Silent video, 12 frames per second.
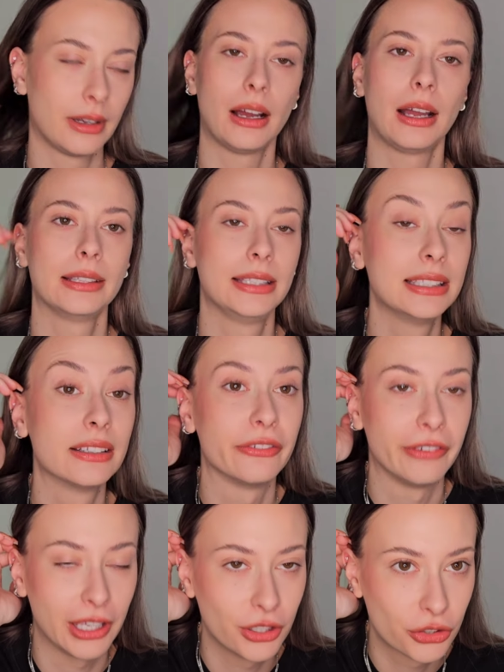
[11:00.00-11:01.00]
I did a
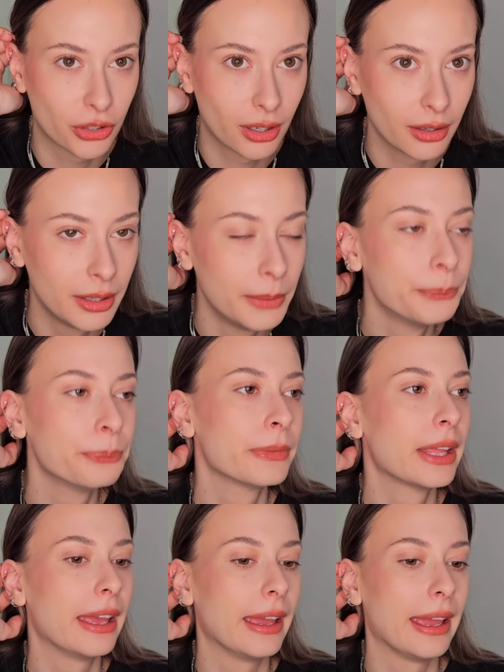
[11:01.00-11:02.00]
facial
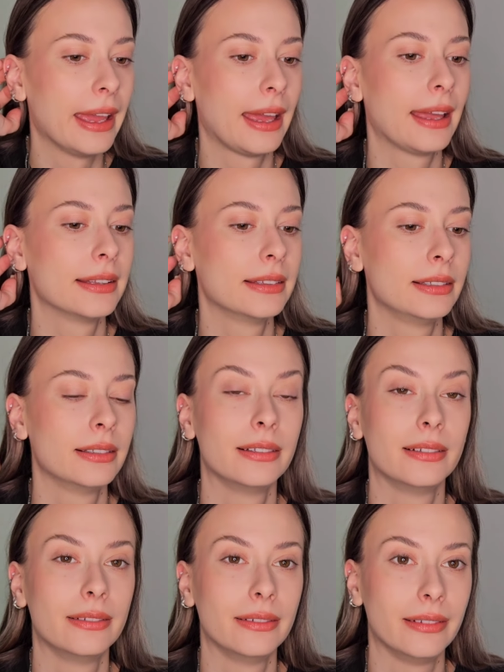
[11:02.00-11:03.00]
and
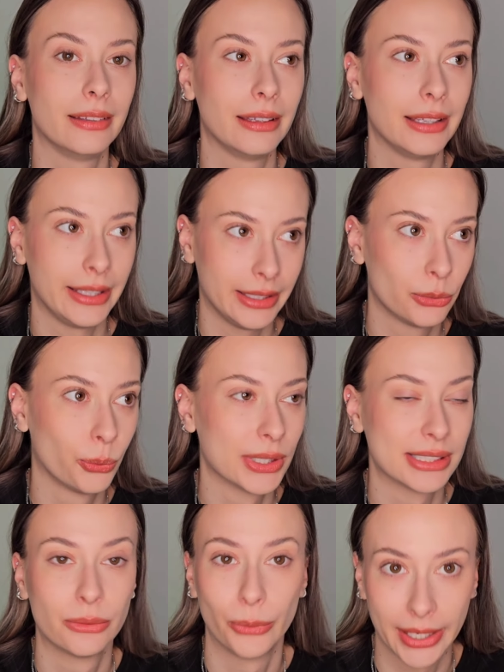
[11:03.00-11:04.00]
it
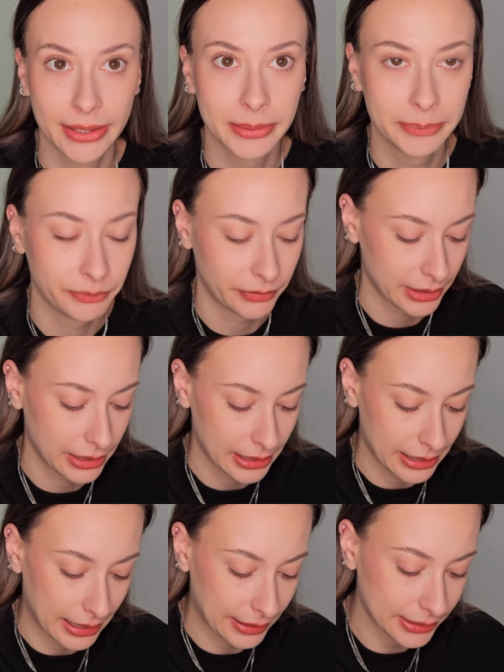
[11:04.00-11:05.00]
was great.
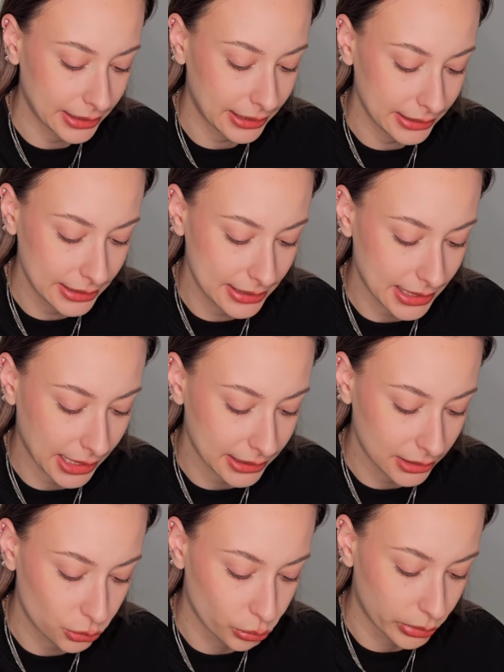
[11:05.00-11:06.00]
And then I
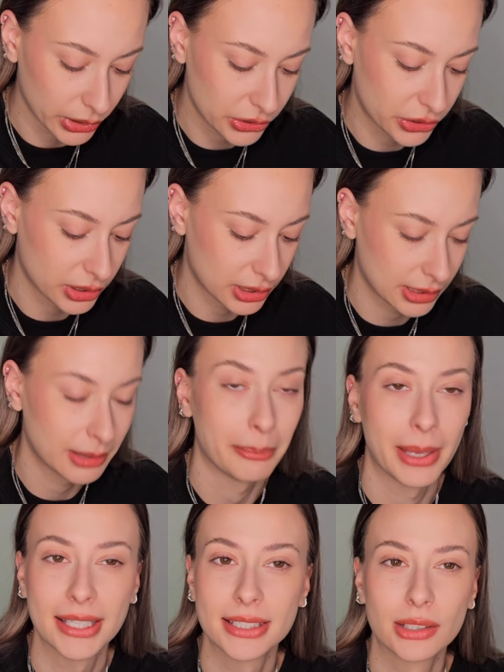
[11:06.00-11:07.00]
decided to purchase a
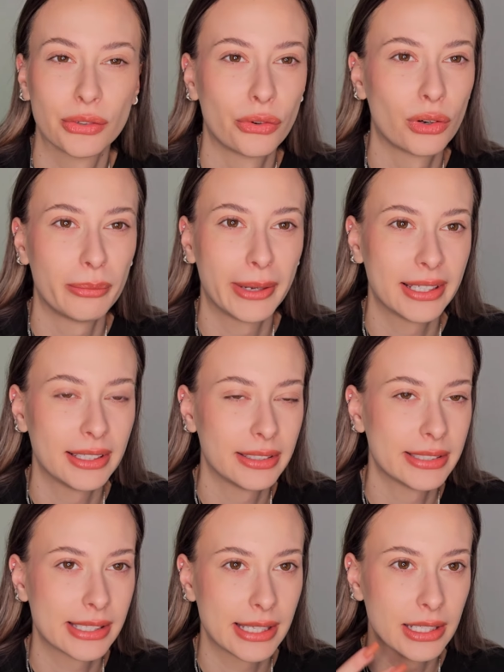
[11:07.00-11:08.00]
mask for my
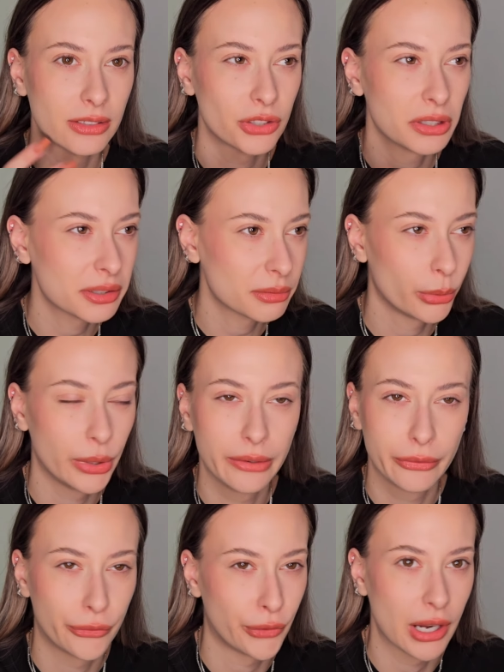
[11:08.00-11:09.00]
skin just to
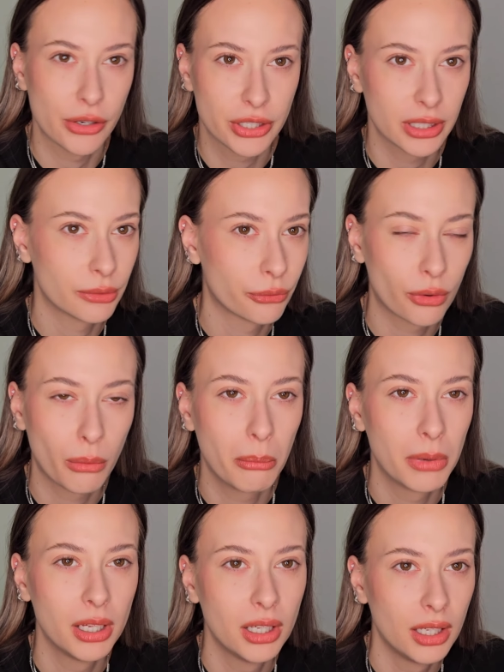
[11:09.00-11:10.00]
refresh it
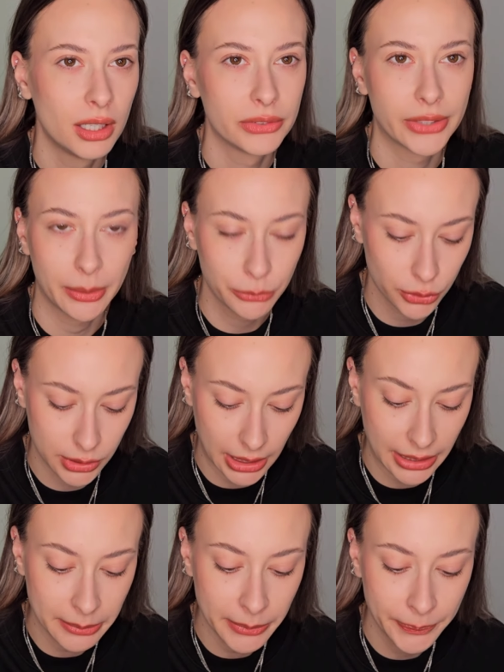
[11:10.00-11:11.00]
from time to
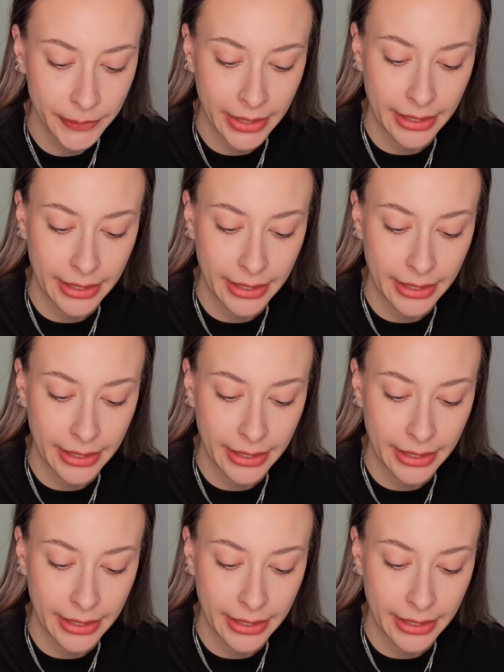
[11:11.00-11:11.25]
time